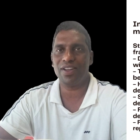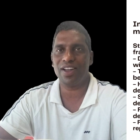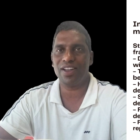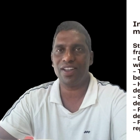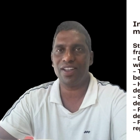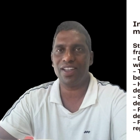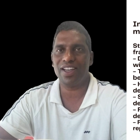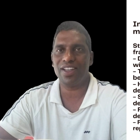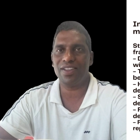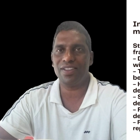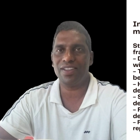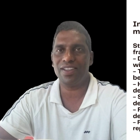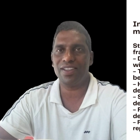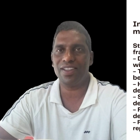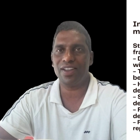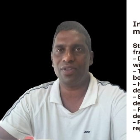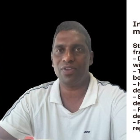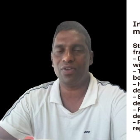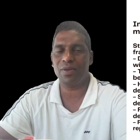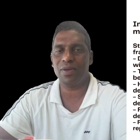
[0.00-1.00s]
Elastic
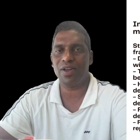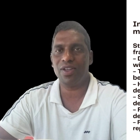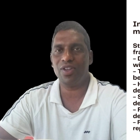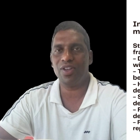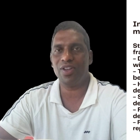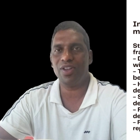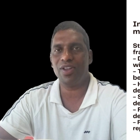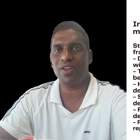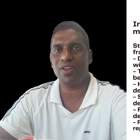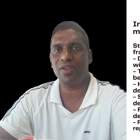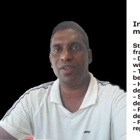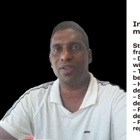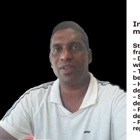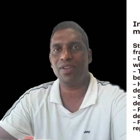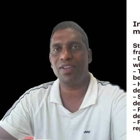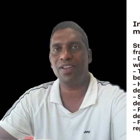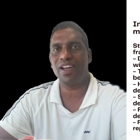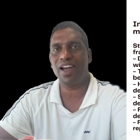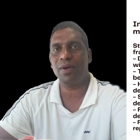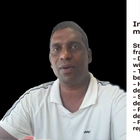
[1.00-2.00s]
deformation,
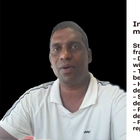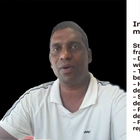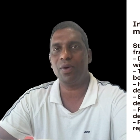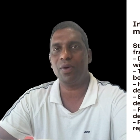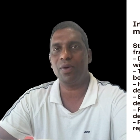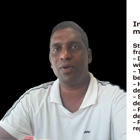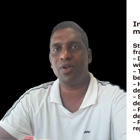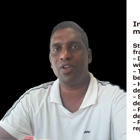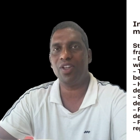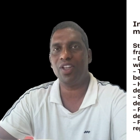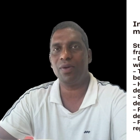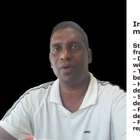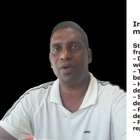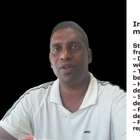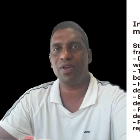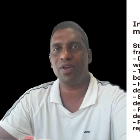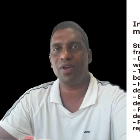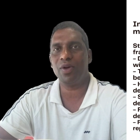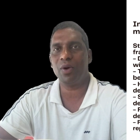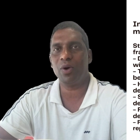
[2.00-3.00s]
this type is
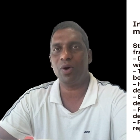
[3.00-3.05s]
reversible,